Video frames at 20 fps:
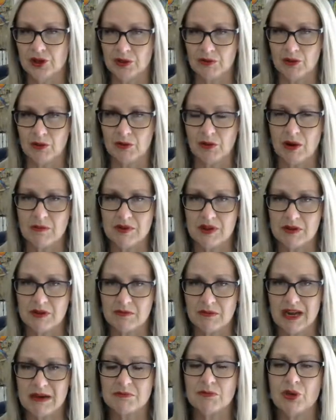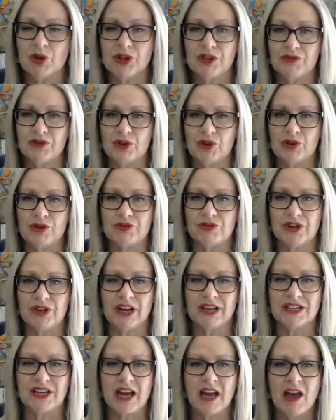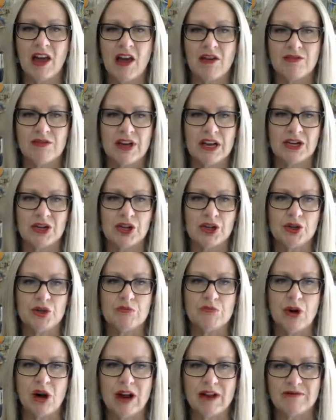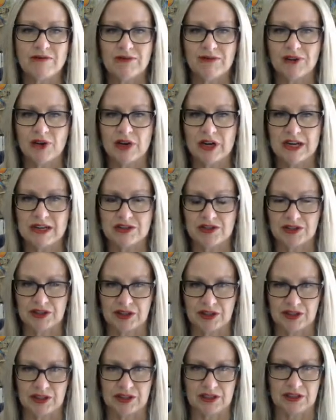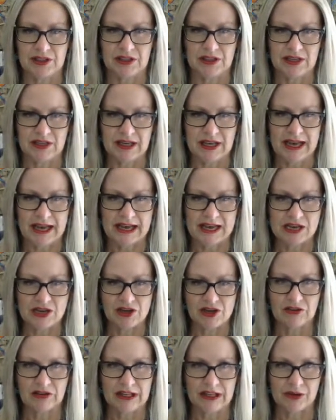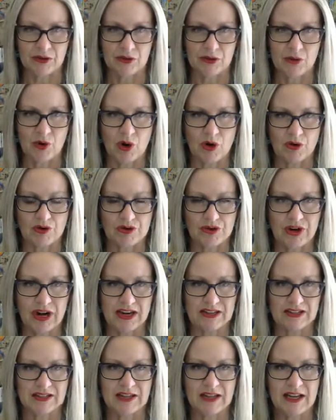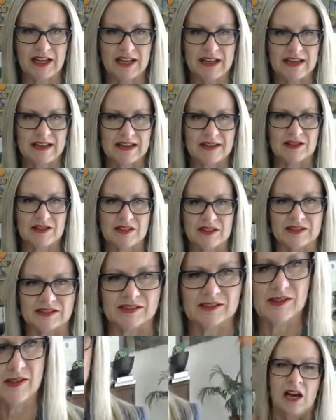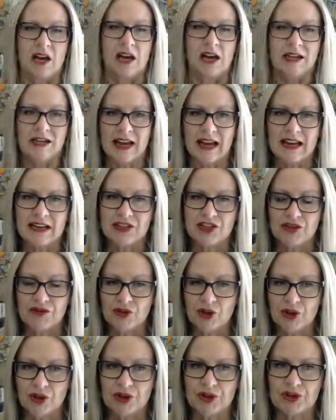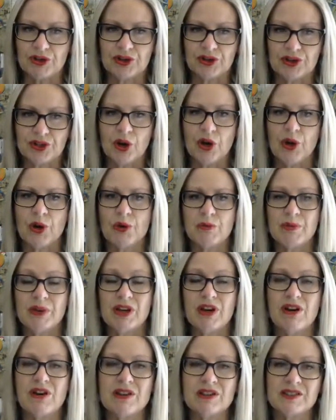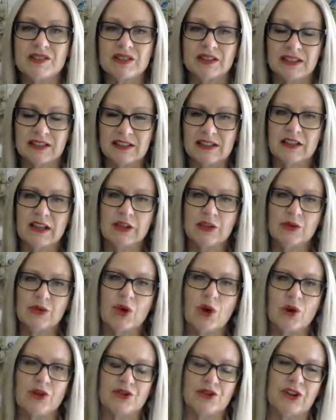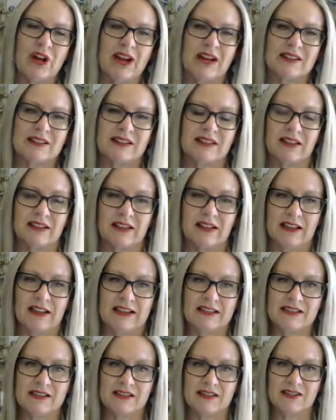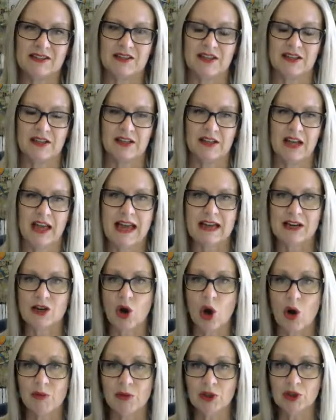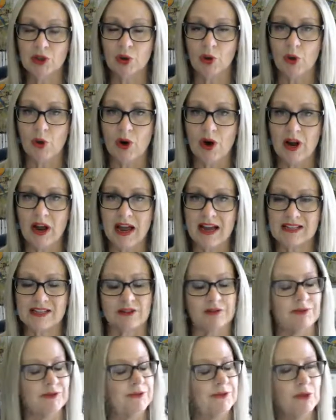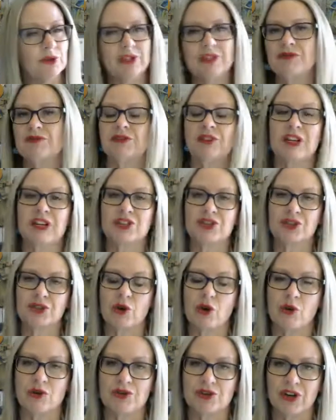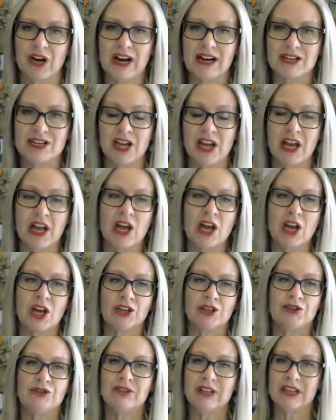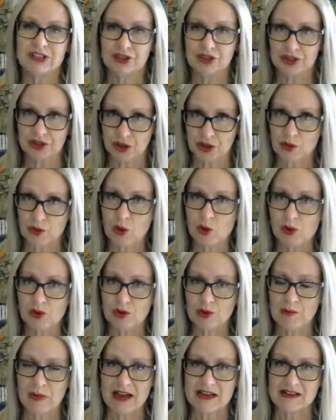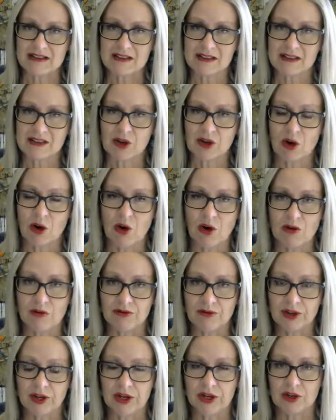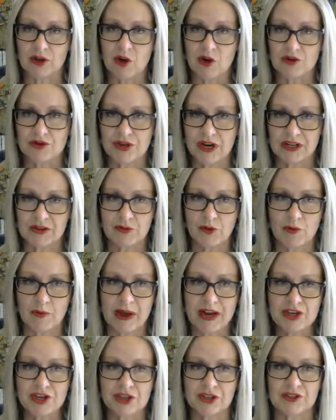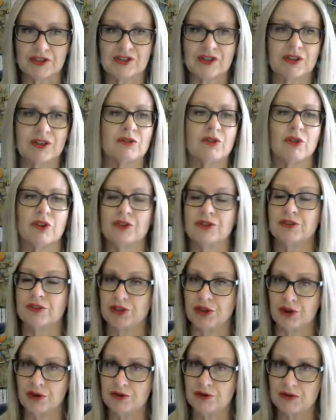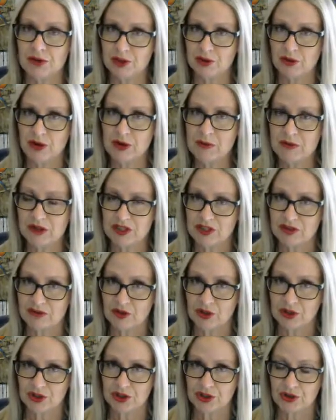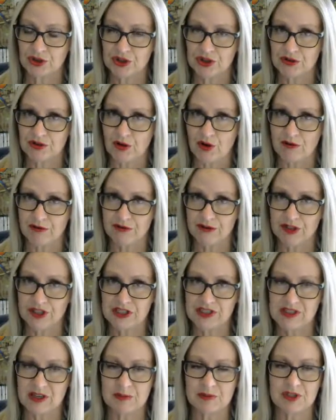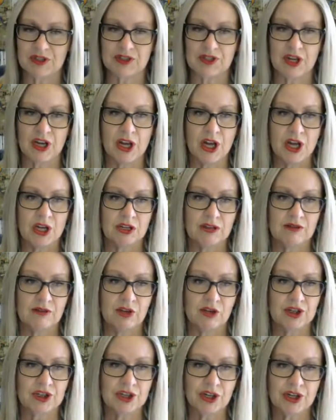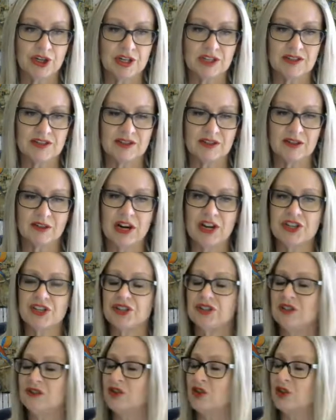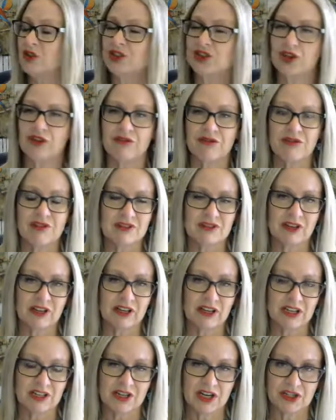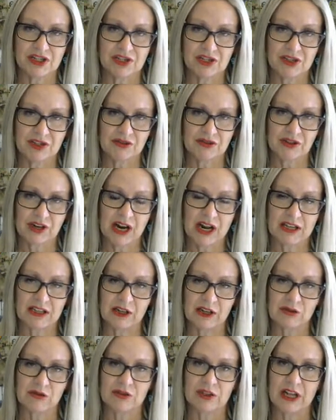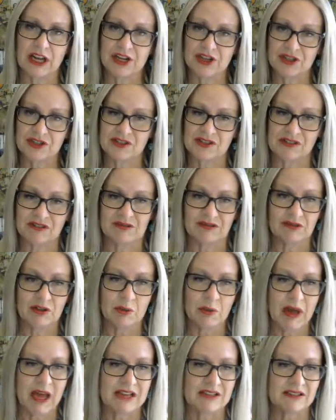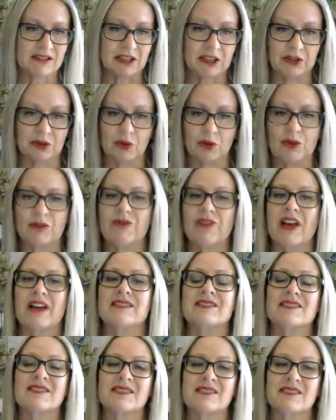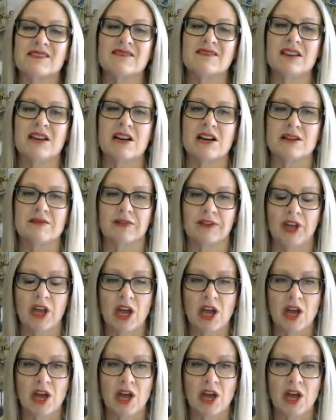term that might be in the main body of the contract, then you might find a collateral contract exists. Again, you've got to show, because collateral contracts exist at common law as a fully fledged contract, you need to show all the basics of contract formation. So you've got to show agreement, you've got to show your offer and acceptance, you've got to show your consideration, you've got to show things like intention to create legal relations and capacity and all of that stuff.